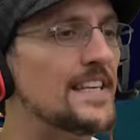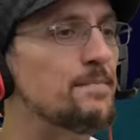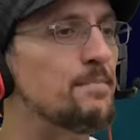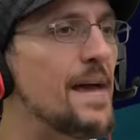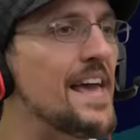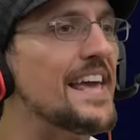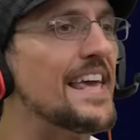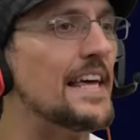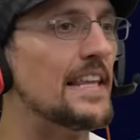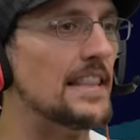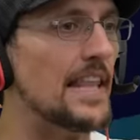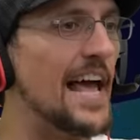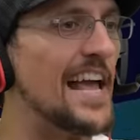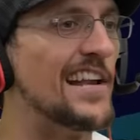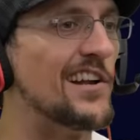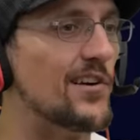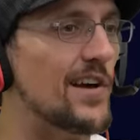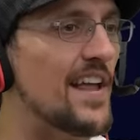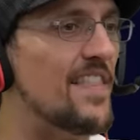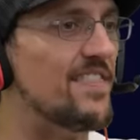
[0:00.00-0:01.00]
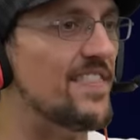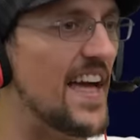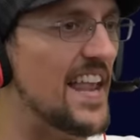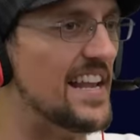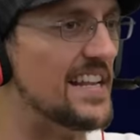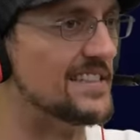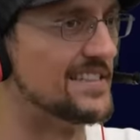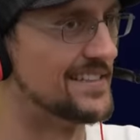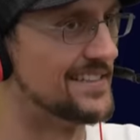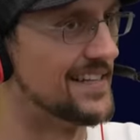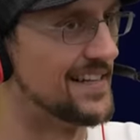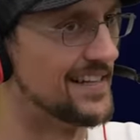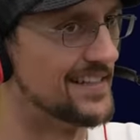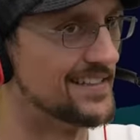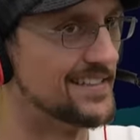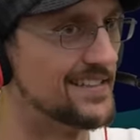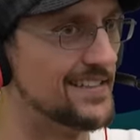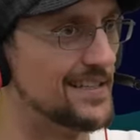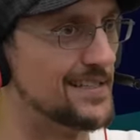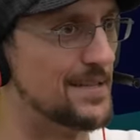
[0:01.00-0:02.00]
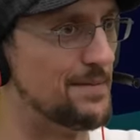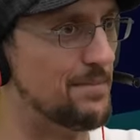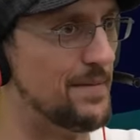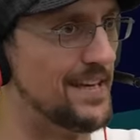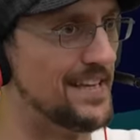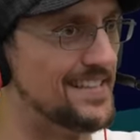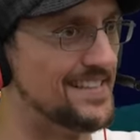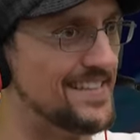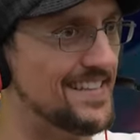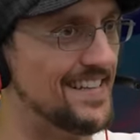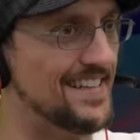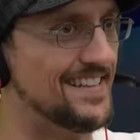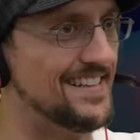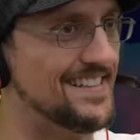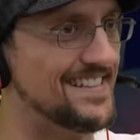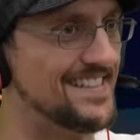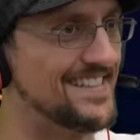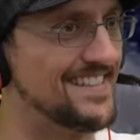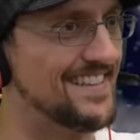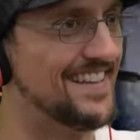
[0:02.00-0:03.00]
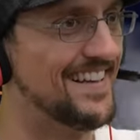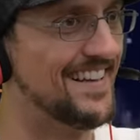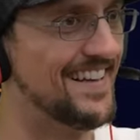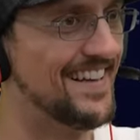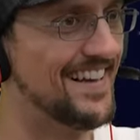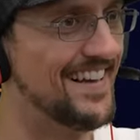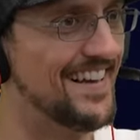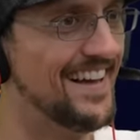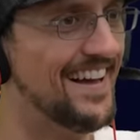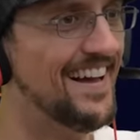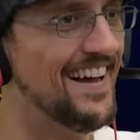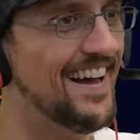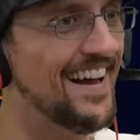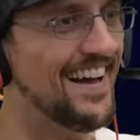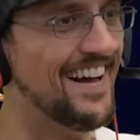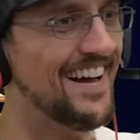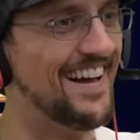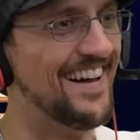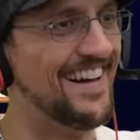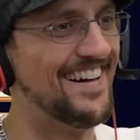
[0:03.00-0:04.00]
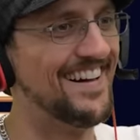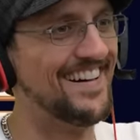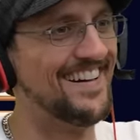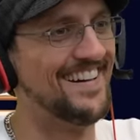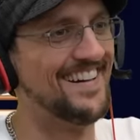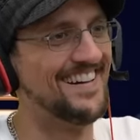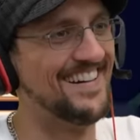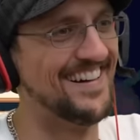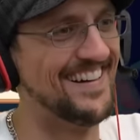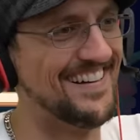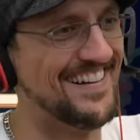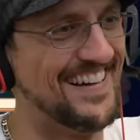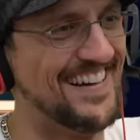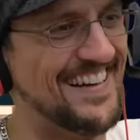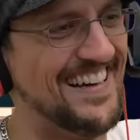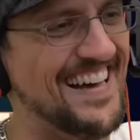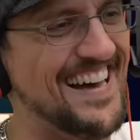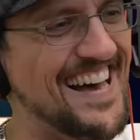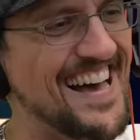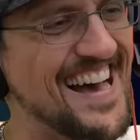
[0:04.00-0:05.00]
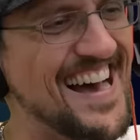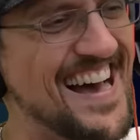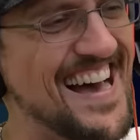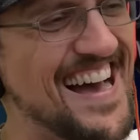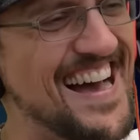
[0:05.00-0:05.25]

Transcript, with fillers: to make it lighter and then it sinks? Doesn't make sense. look, Daddy,